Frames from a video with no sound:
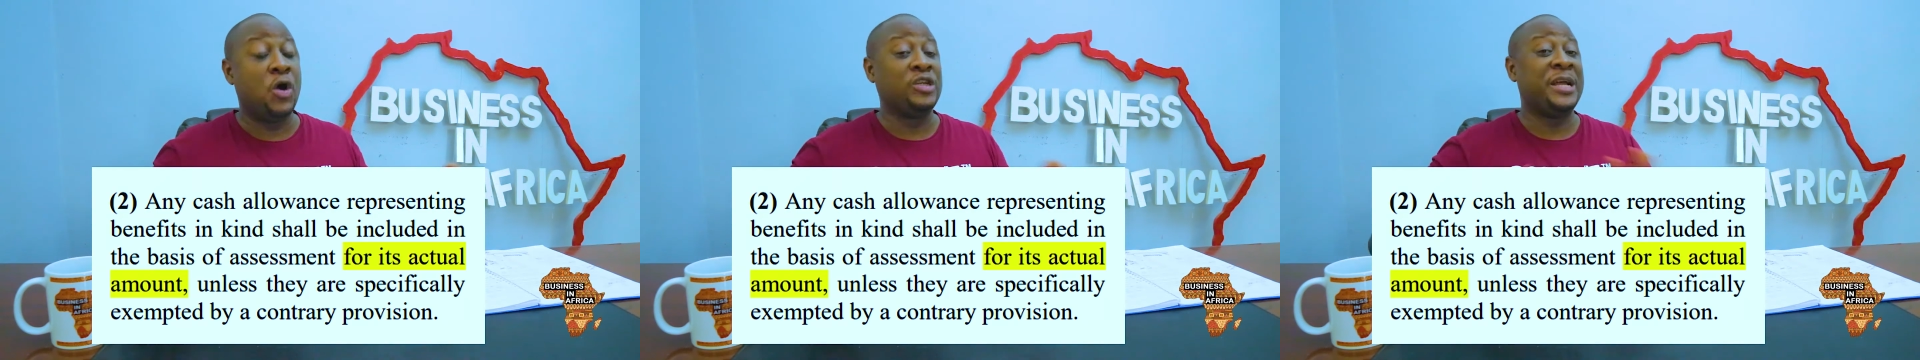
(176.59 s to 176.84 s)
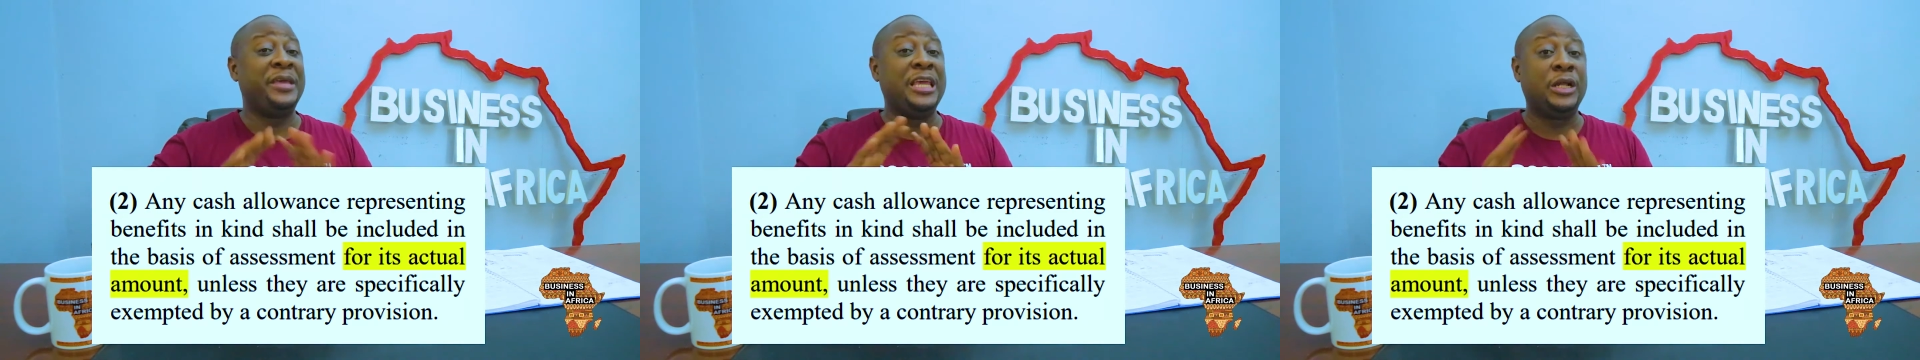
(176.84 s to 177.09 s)
or
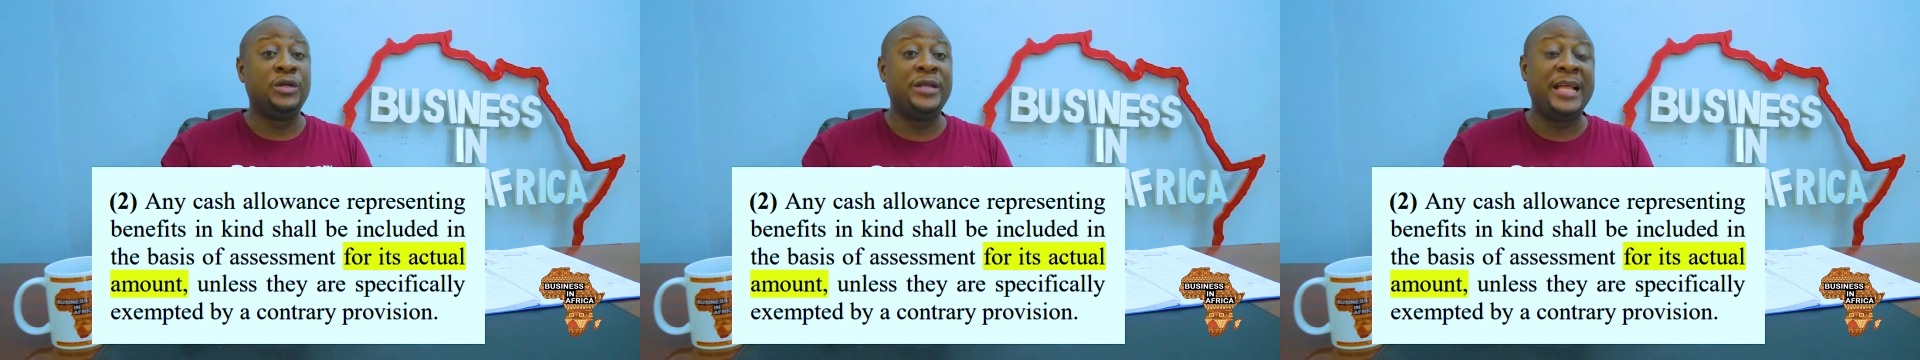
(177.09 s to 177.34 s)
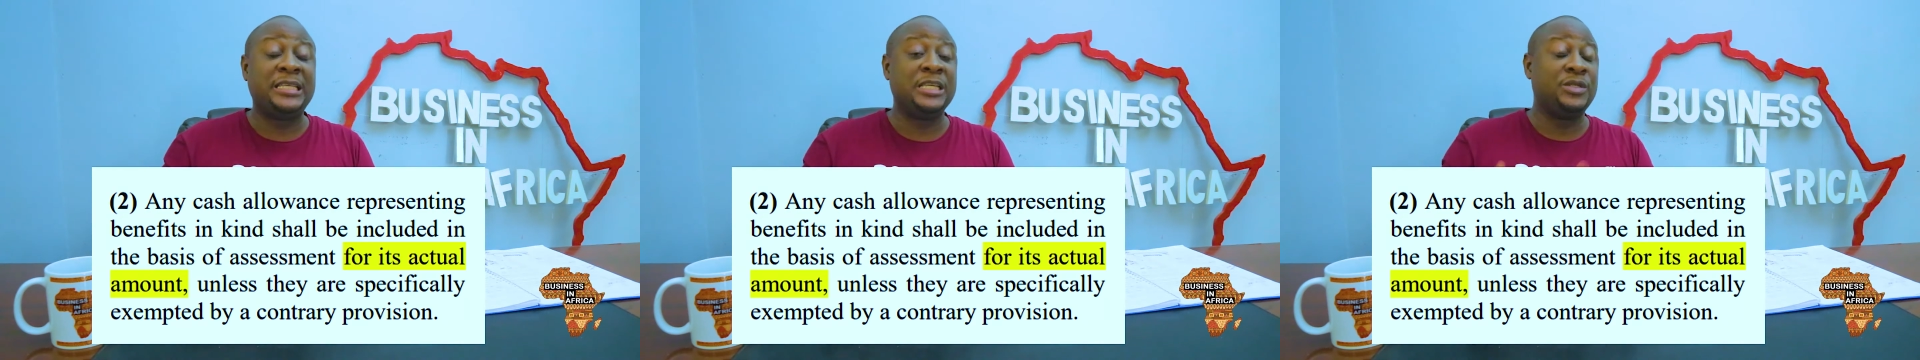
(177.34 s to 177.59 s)
shall be
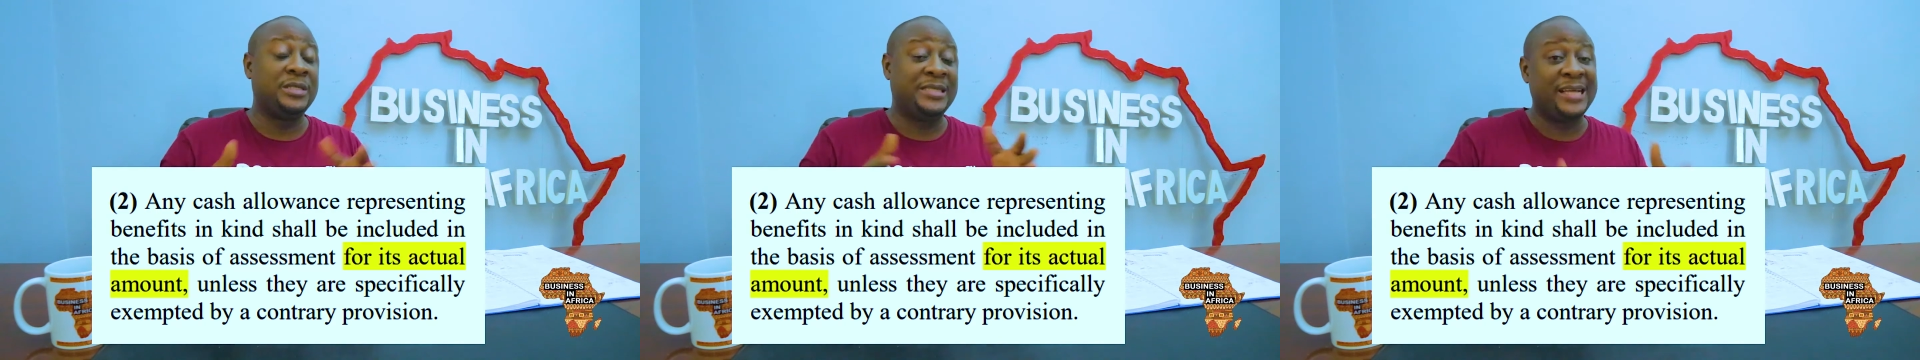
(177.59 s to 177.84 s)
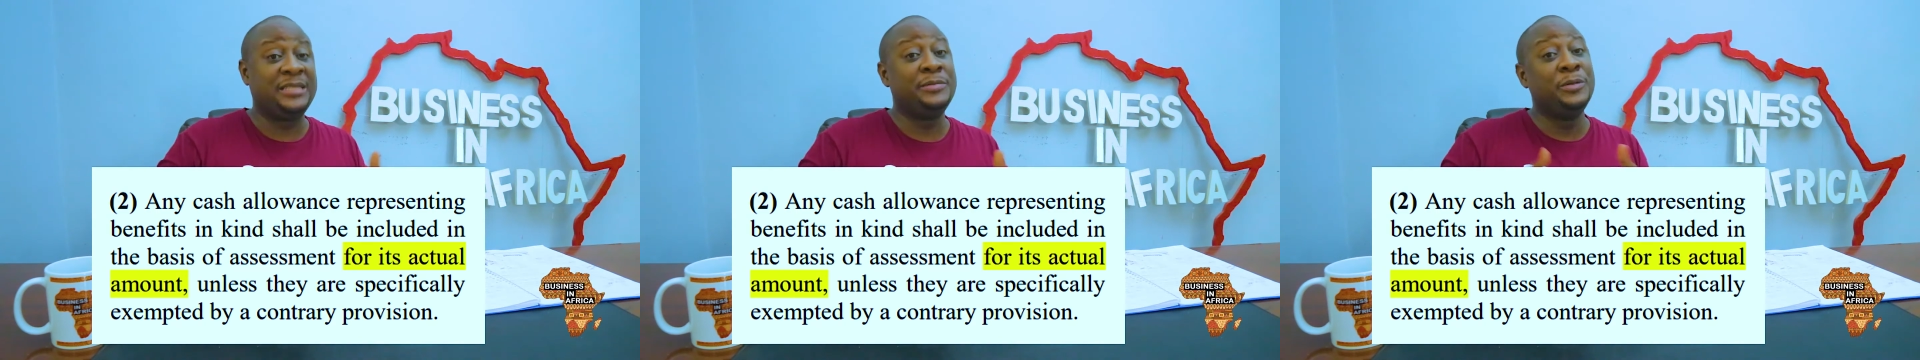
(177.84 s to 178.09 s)
included into the
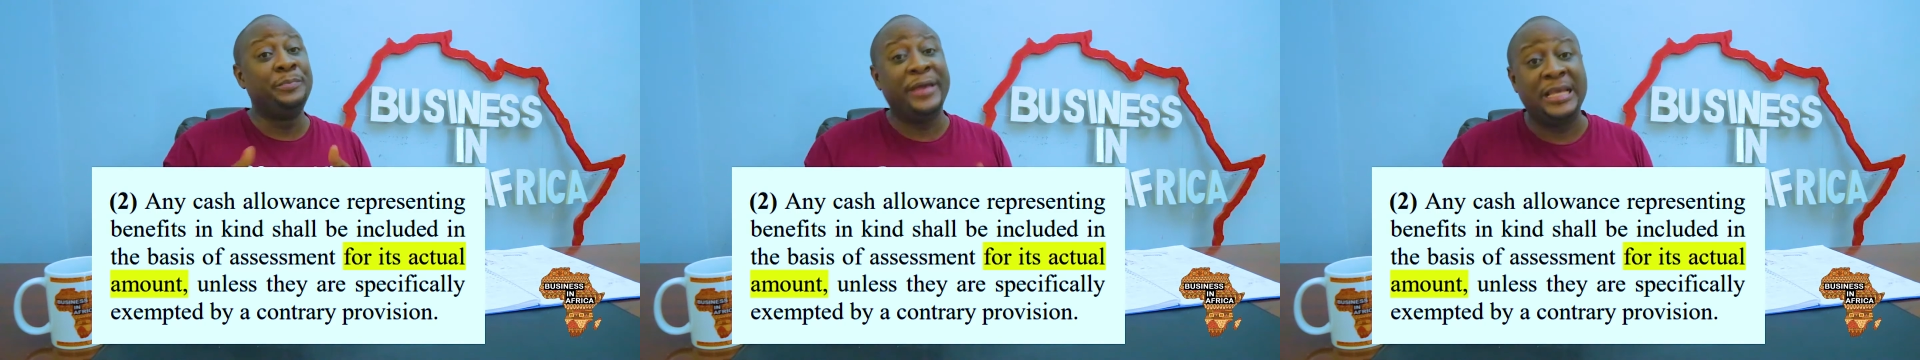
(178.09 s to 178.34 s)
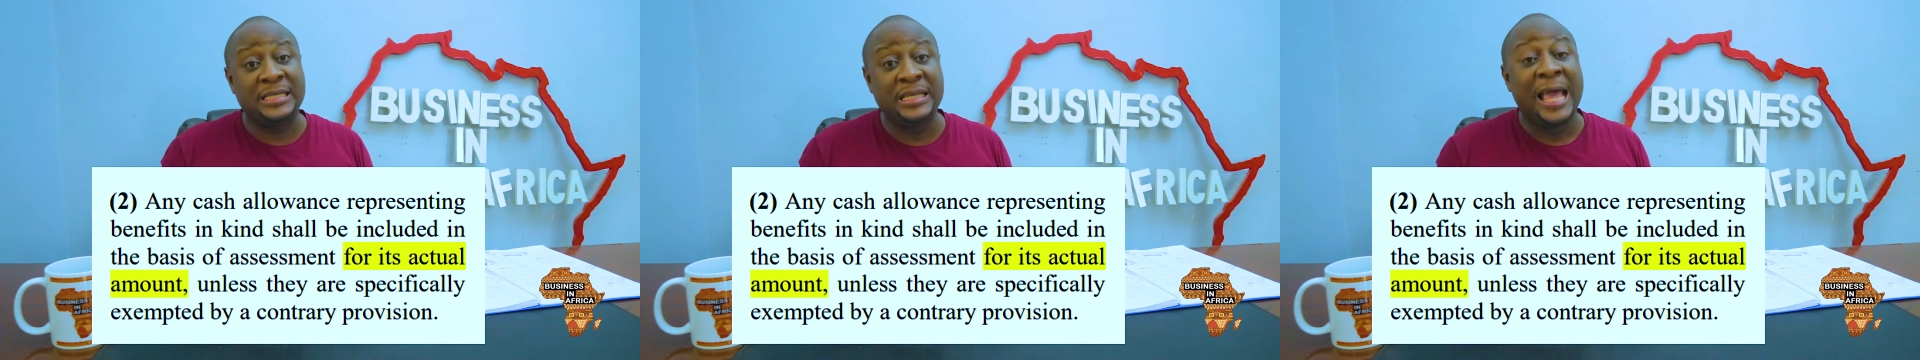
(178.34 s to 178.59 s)
taxable
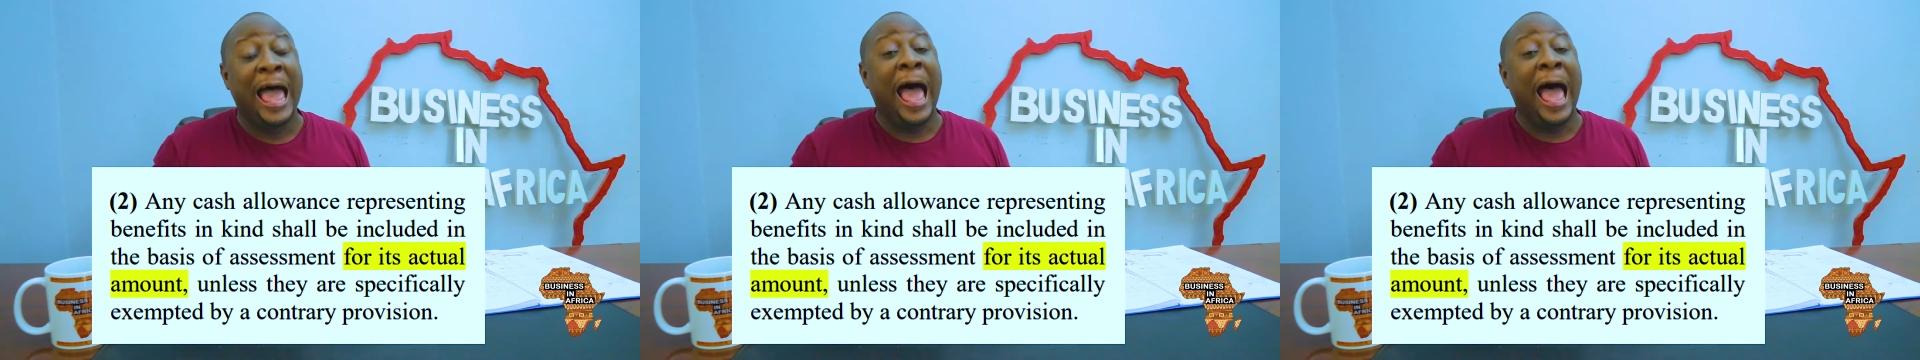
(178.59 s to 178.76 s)
base